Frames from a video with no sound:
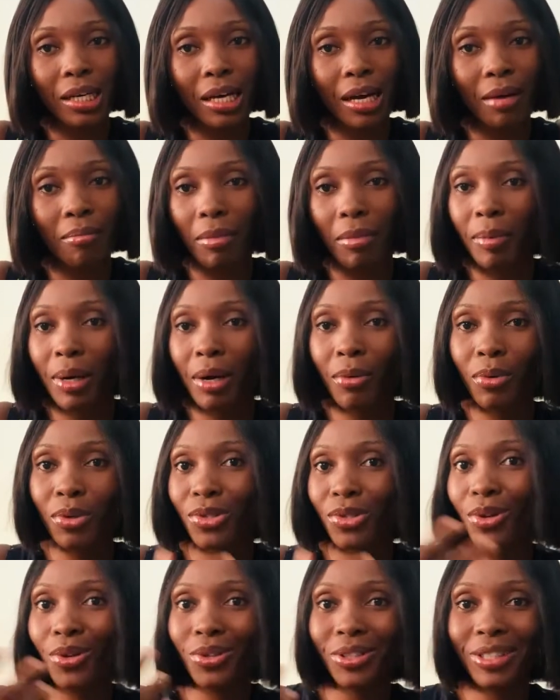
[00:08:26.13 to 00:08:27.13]
Baba
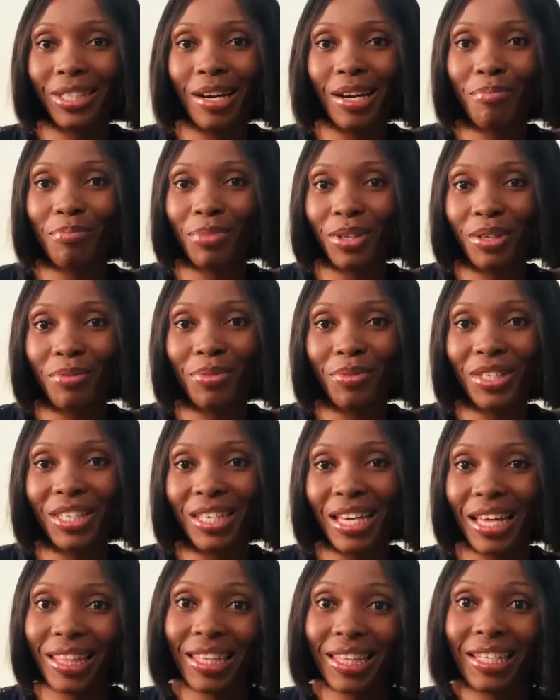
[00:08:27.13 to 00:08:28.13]
was calling her
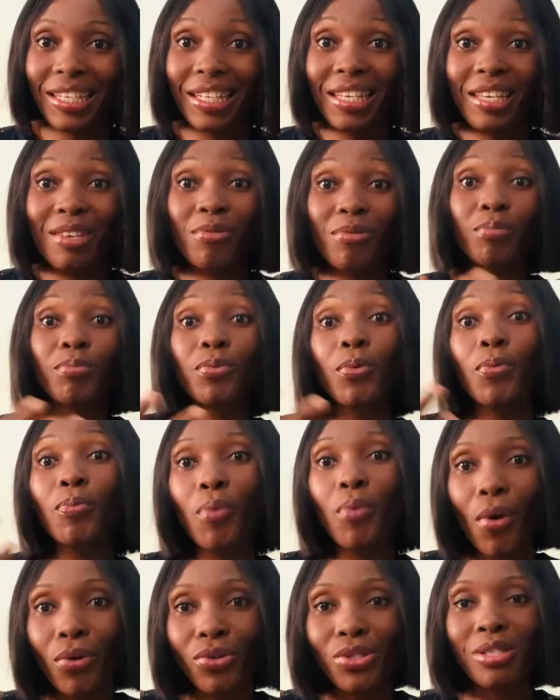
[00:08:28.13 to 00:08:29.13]
baby, and then he even
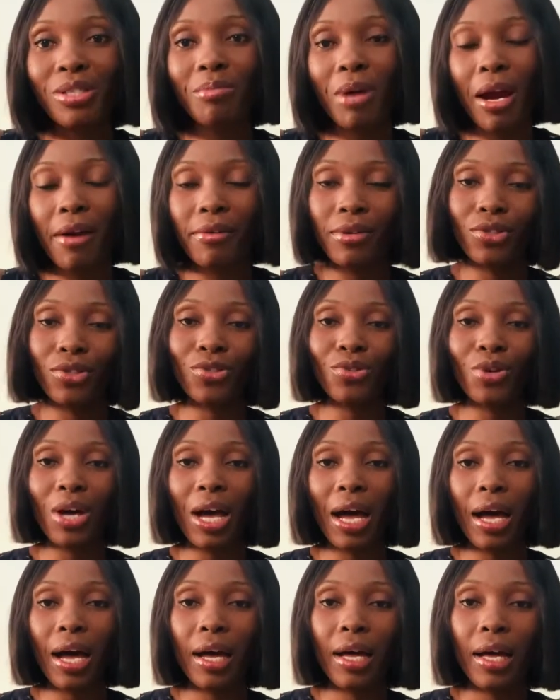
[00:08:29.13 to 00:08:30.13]
proposed marriage to
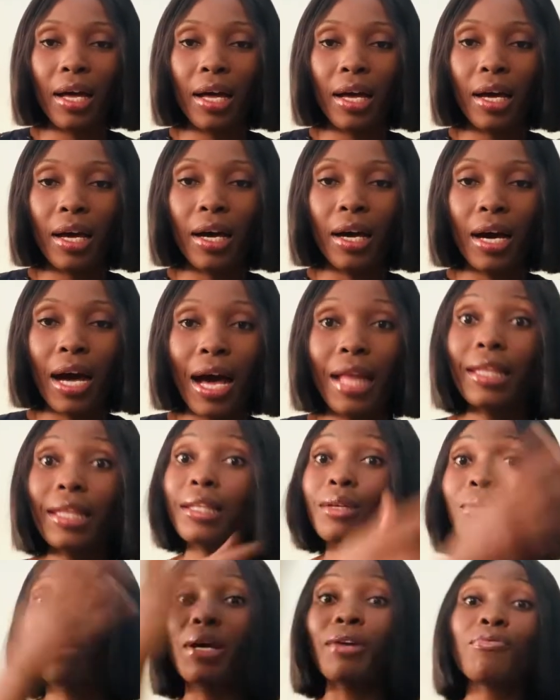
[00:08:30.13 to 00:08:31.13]
her. And
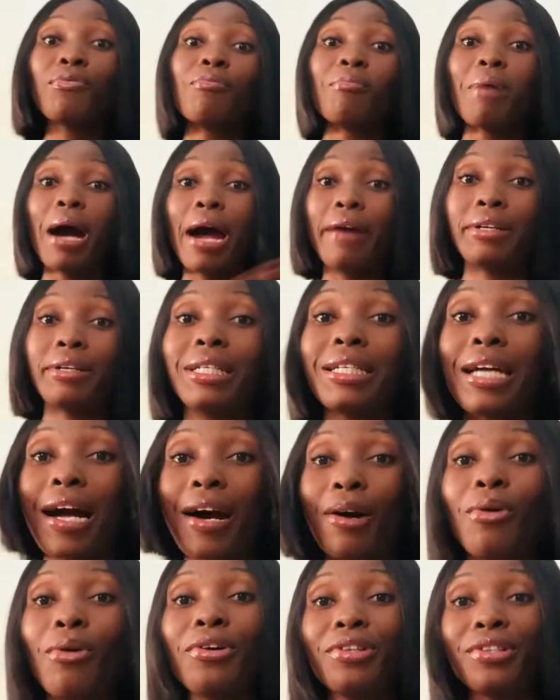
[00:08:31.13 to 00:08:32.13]
then they were even married,
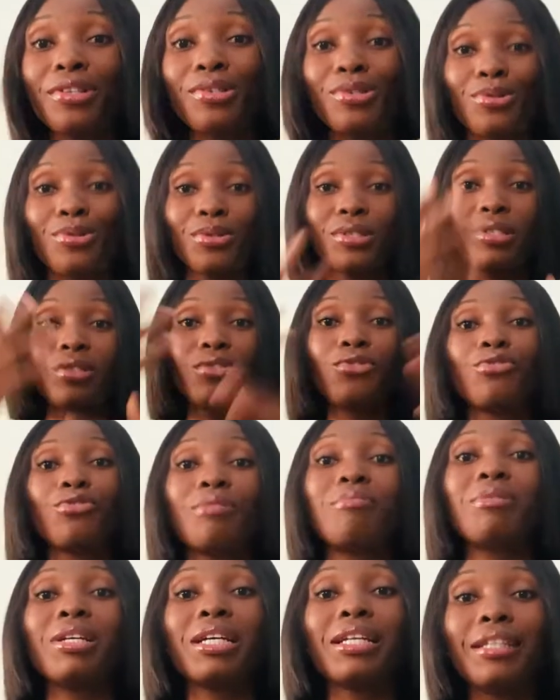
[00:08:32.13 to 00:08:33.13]
according to the
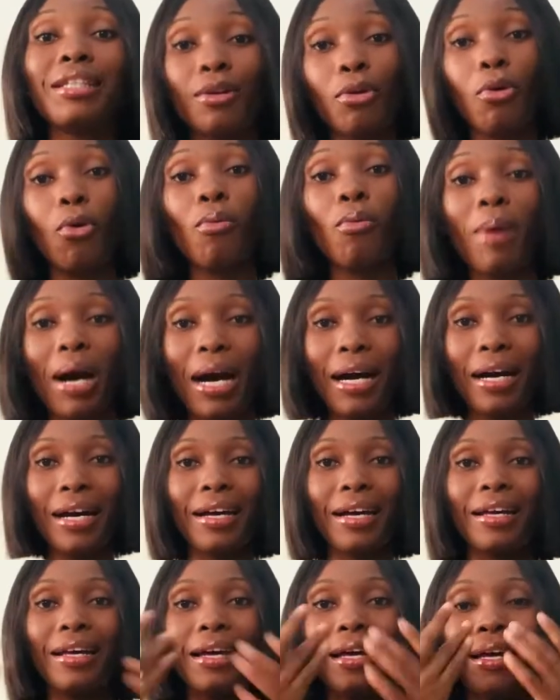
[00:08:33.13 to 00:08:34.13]
dream in the coma,
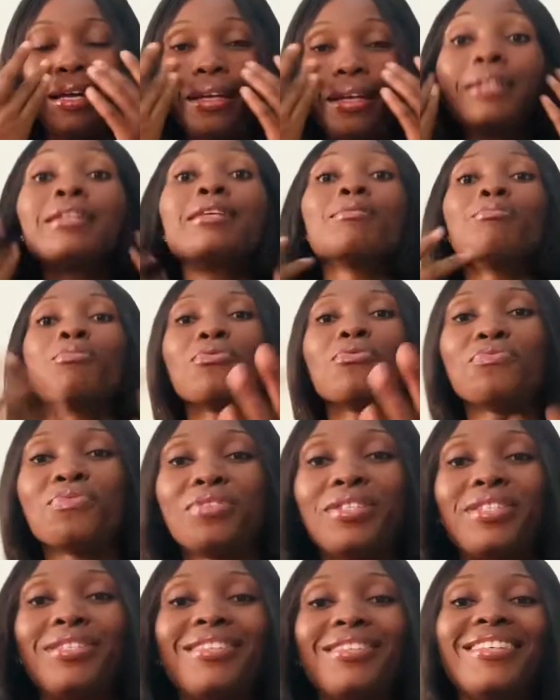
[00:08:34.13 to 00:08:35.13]
in the
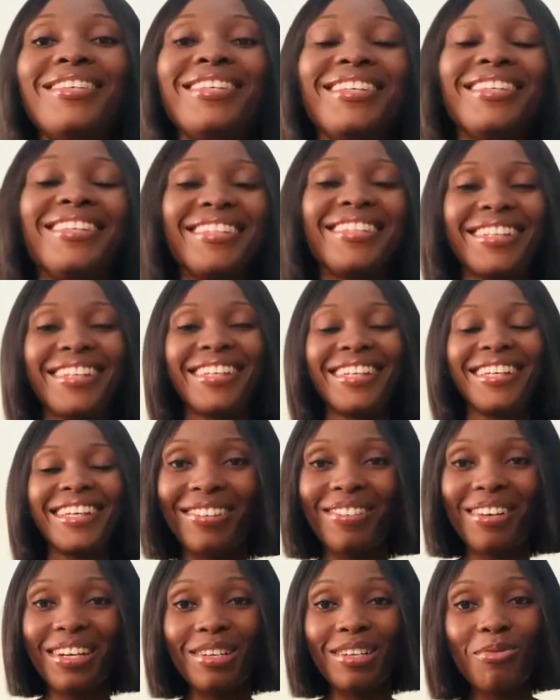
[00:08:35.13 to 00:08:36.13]
movie.
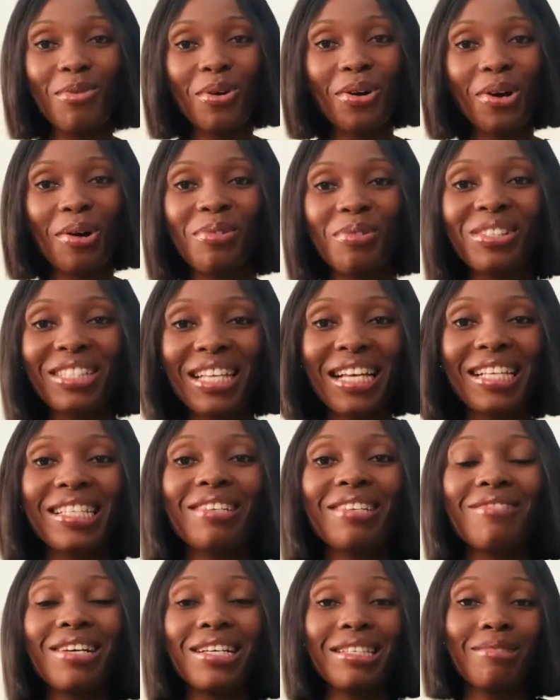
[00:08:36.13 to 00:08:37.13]
When he woke up, he was
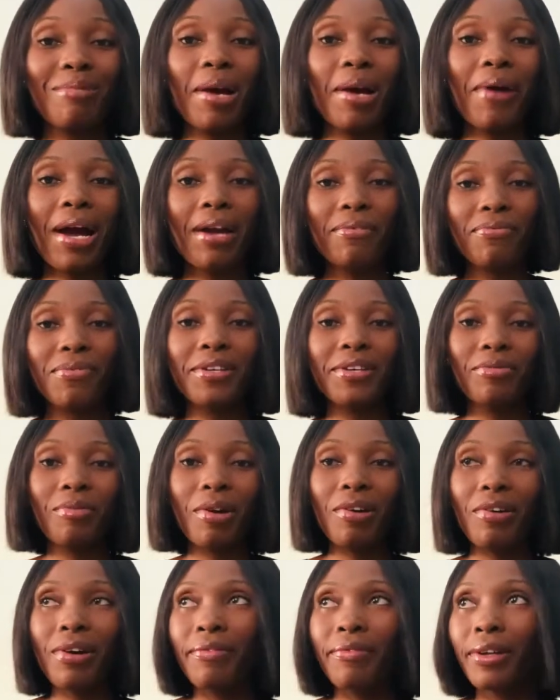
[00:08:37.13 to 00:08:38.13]
asking, where's my wife? Where's
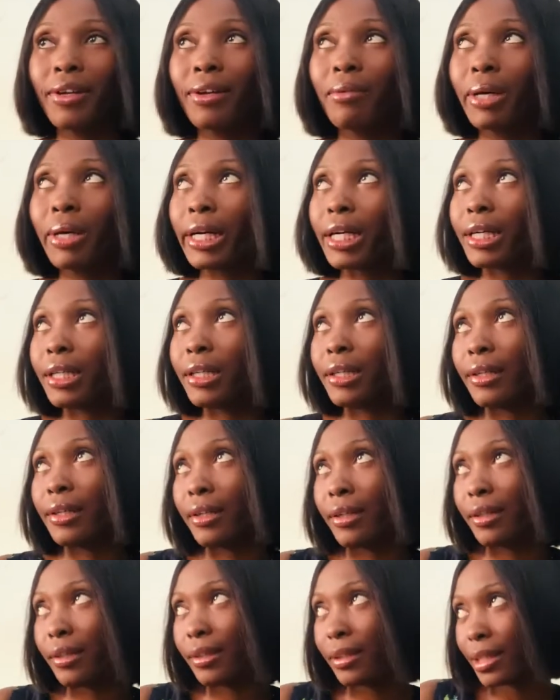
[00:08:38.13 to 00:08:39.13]
my wife? And I'm like,
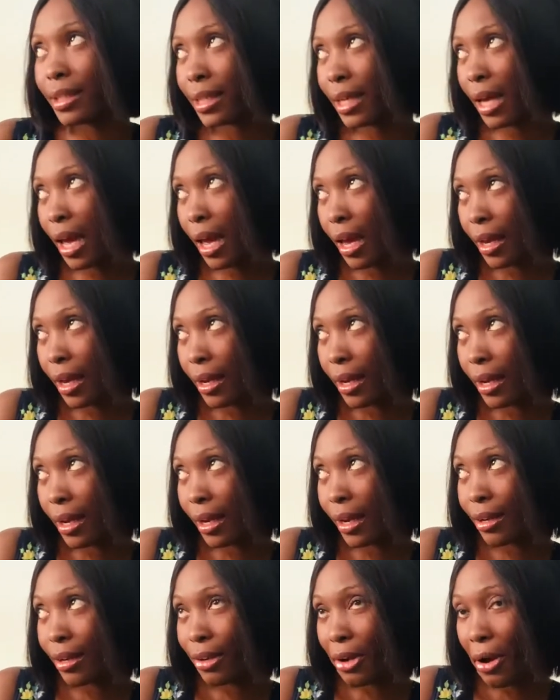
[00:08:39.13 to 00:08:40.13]
okay,
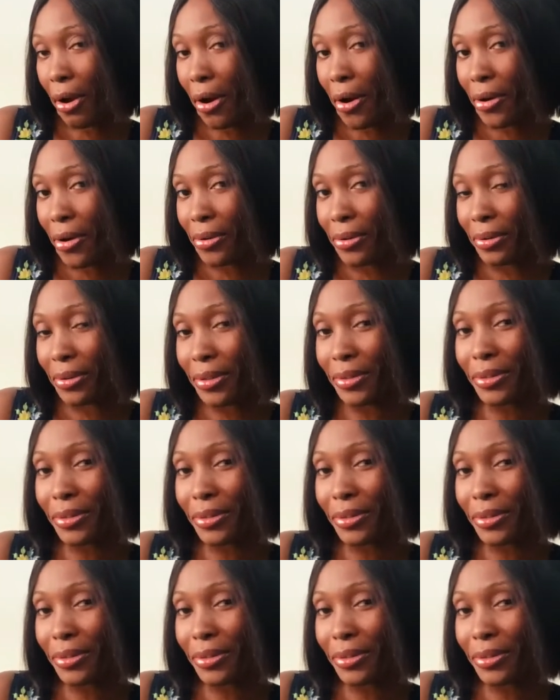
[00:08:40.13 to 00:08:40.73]
yo.